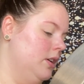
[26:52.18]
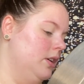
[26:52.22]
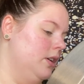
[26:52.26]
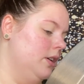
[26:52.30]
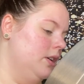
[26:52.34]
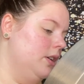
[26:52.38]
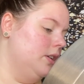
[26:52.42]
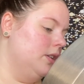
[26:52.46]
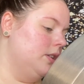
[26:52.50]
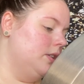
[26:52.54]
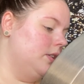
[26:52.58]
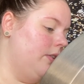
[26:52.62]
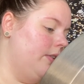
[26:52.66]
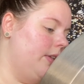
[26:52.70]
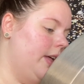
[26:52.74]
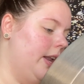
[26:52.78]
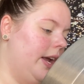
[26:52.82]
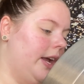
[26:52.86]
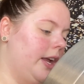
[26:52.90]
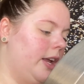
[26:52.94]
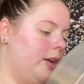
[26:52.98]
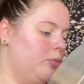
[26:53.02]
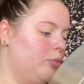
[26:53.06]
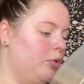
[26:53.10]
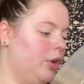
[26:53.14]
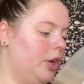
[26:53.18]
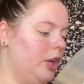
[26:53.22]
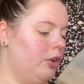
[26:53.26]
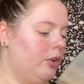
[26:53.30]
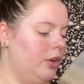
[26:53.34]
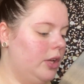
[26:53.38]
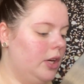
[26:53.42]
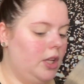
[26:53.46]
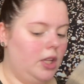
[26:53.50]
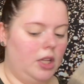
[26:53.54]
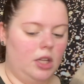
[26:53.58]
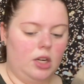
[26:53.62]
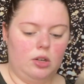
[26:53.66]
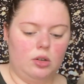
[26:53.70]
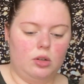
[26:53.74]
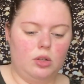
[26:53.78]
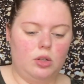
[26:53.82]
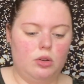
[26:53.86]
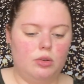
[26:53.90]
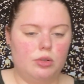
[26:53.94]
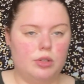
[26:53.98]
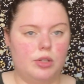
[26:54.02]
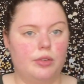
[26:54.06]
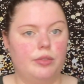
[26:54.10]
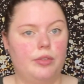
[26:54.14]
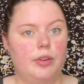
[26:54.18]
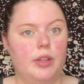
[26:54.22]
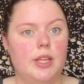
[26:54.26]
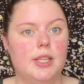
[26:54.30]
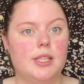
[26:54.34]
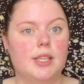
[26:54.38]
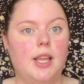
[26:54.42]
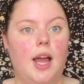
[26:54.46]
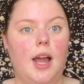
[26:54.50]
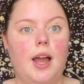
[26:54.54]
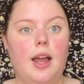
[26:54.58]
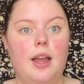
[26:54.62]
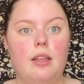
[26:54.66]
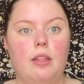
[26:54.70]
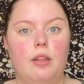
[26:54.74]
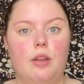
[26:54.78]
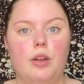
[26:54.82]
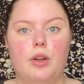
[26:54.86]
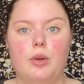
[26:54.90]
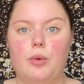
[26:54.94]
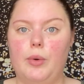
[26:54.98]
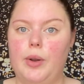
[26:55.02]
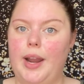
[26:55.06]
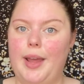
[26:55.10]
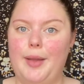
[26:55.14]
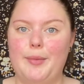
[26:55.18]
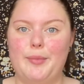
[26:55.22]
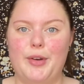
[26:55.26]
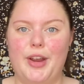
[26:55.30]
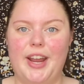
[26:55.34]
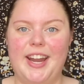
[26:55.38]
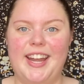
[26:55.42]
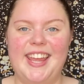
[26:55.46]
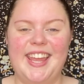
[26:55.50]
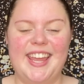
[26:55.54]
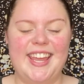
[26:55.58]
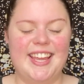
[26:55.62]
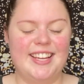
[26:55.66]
so that I can bring you in a little closer for this eye look when I'm ready.